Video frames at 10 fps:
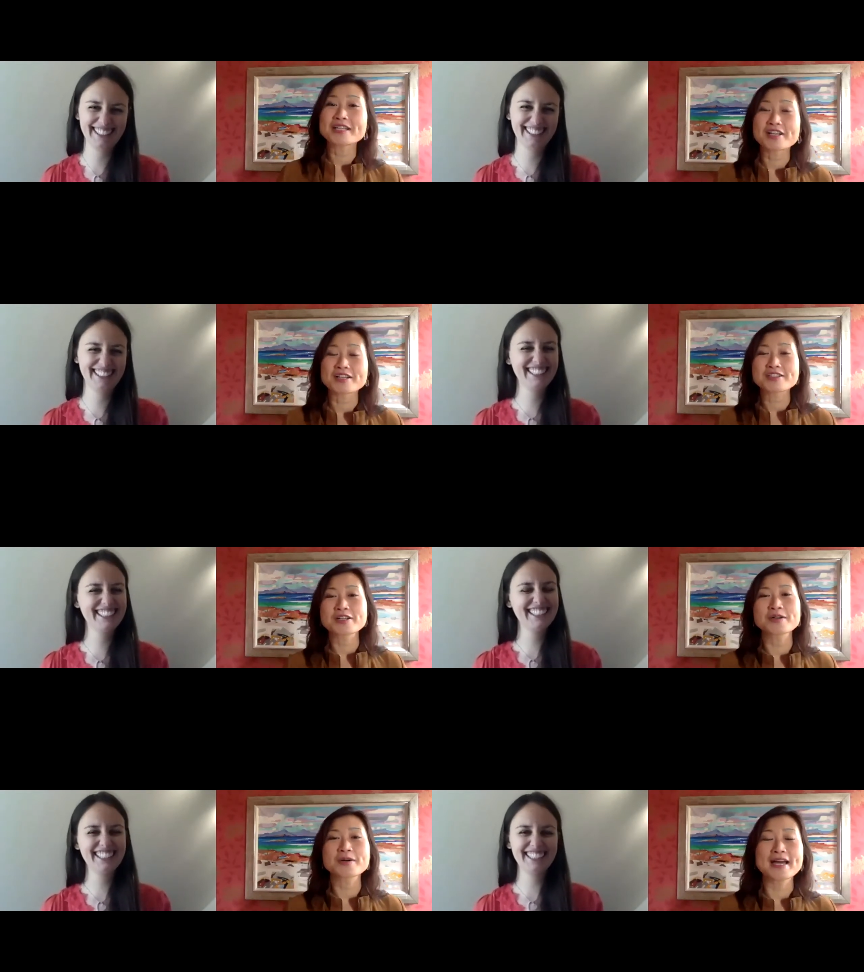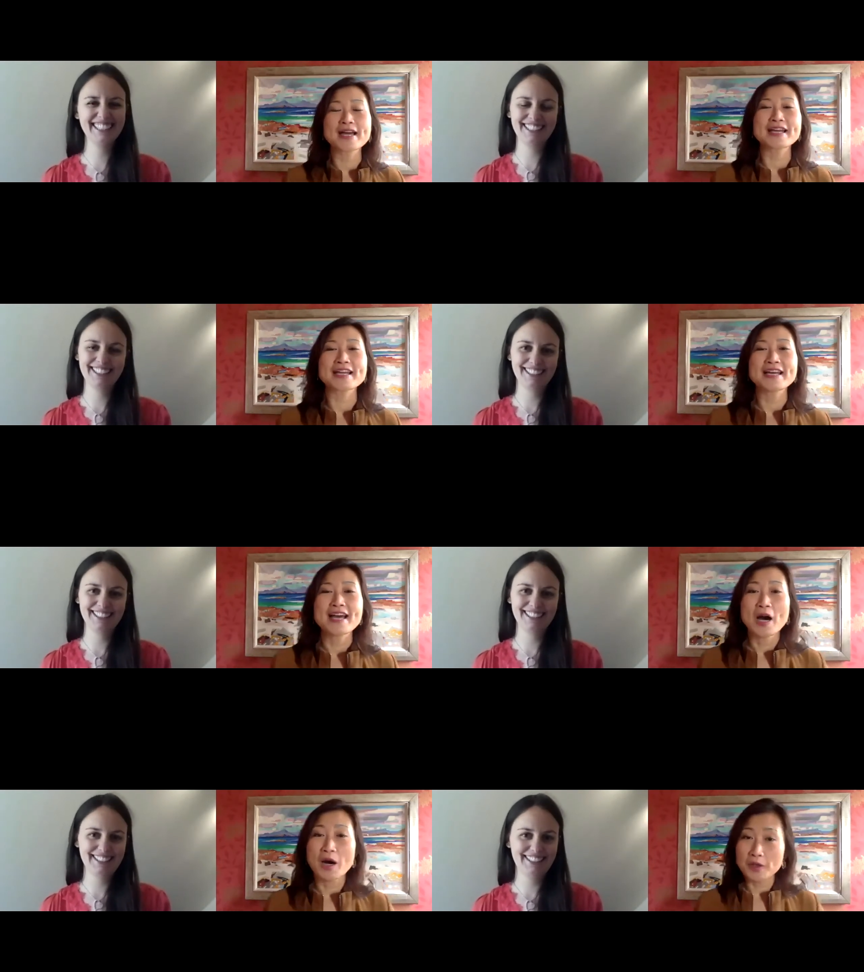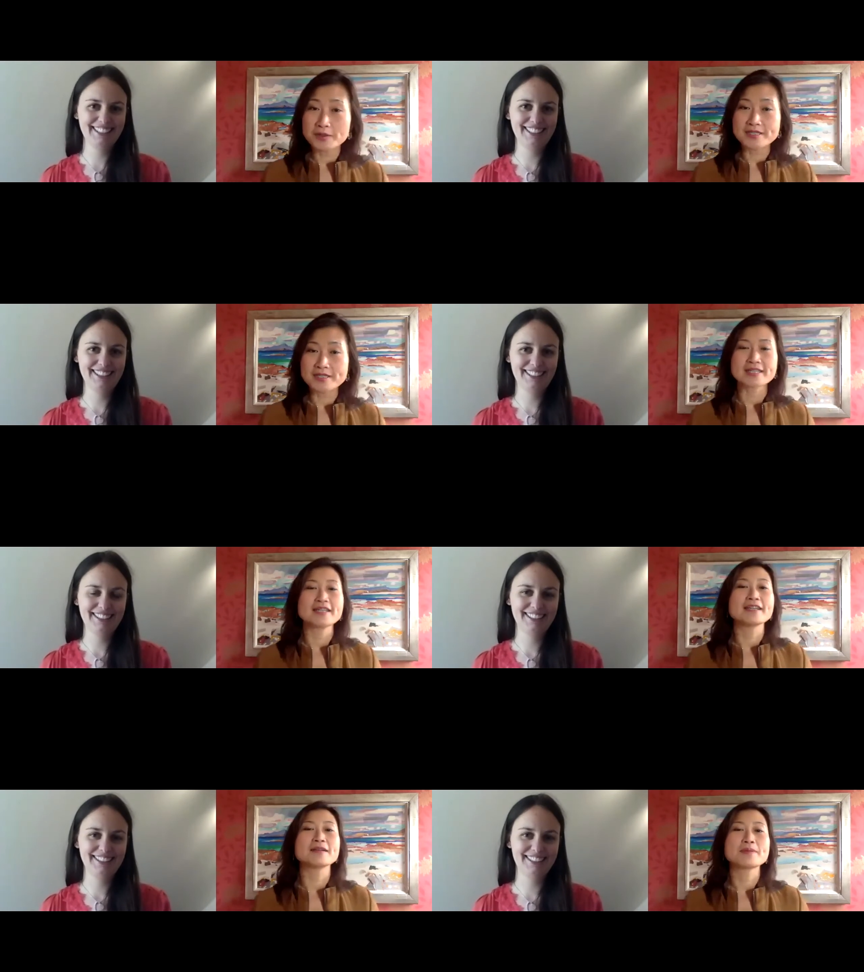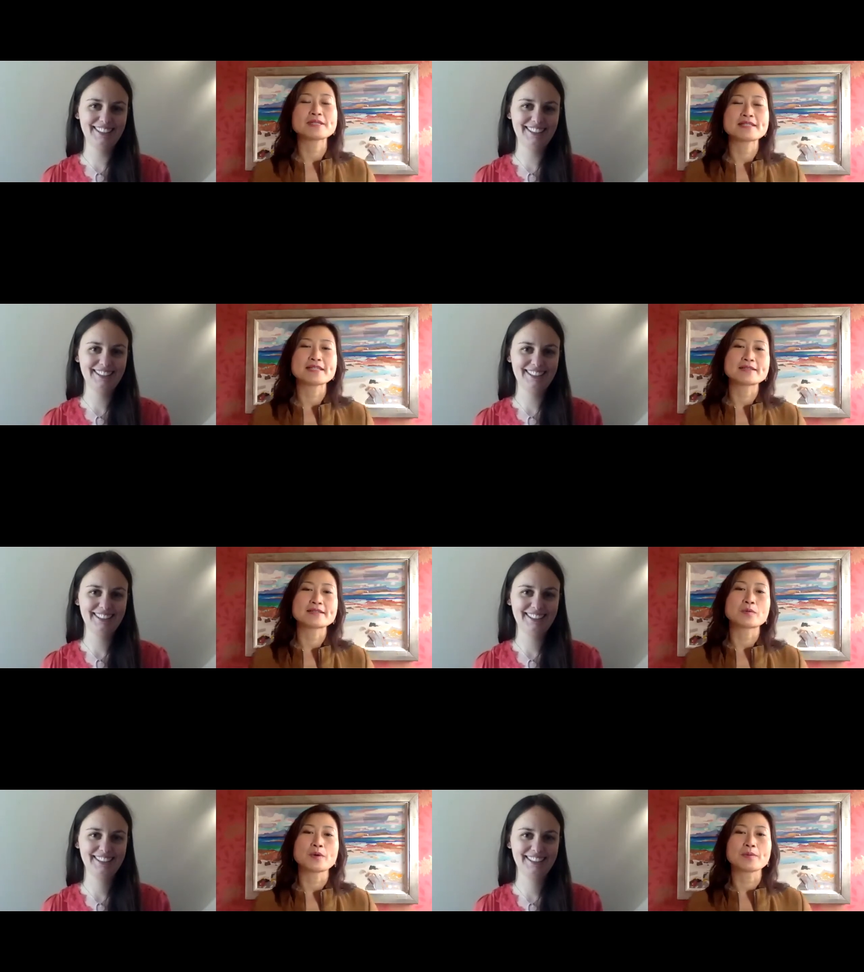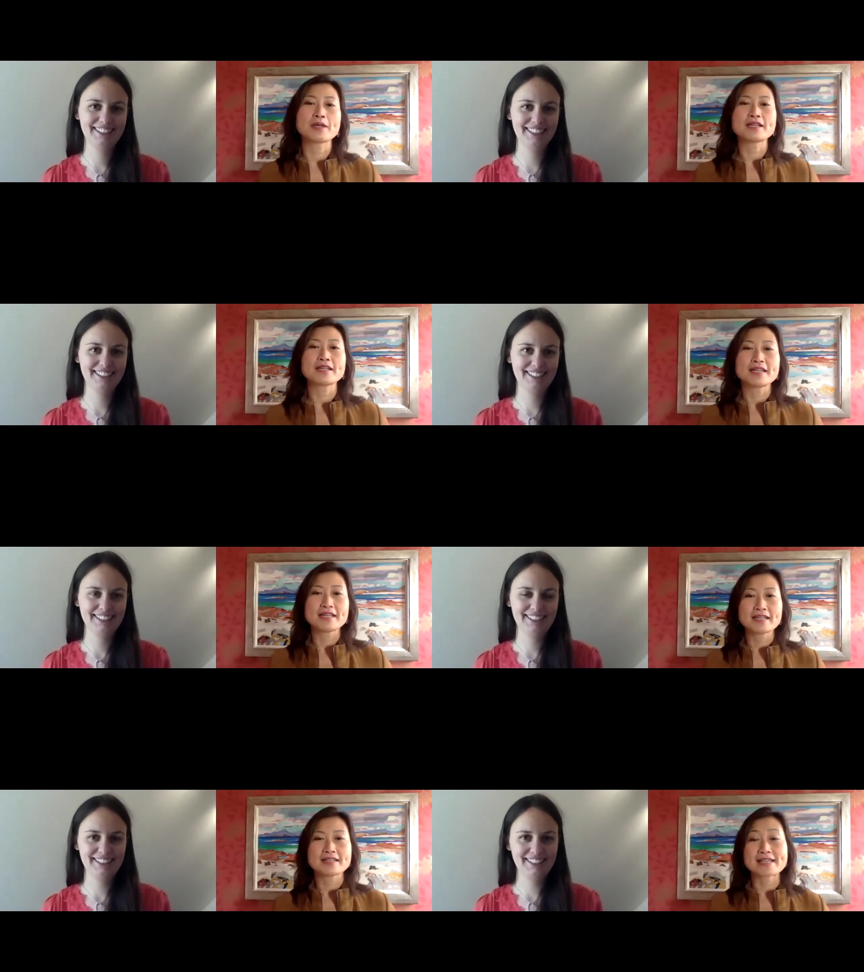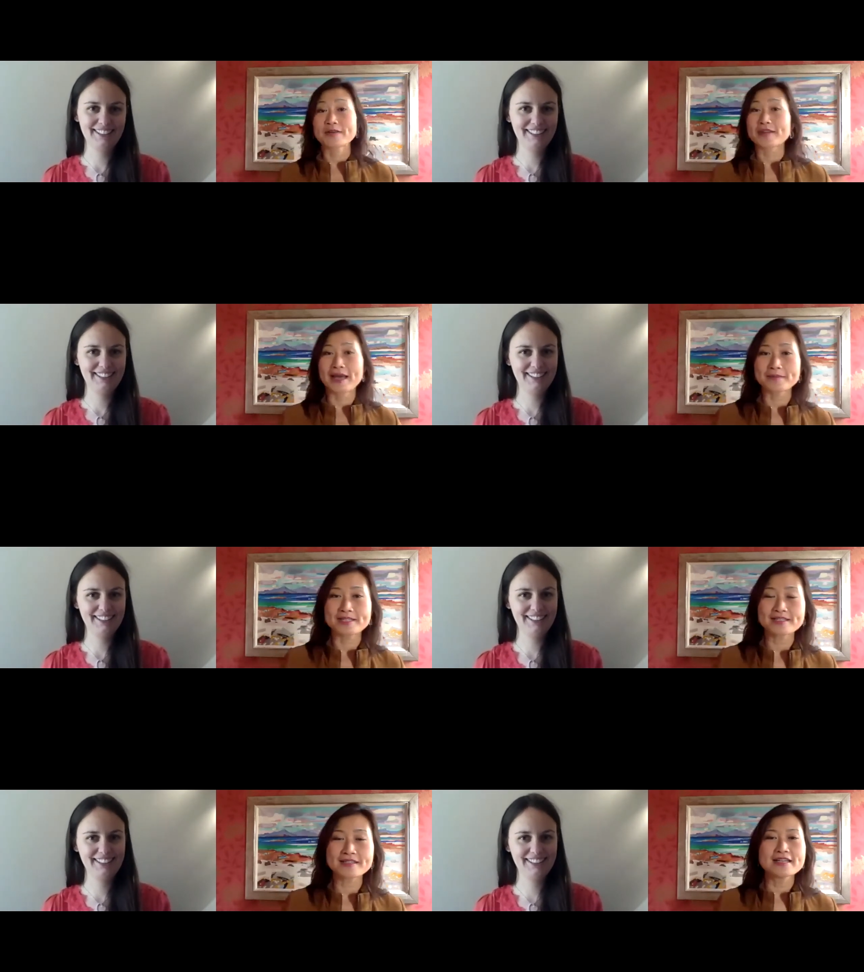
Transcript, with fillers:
Speaker 1: also a host in Business Women in Southampton.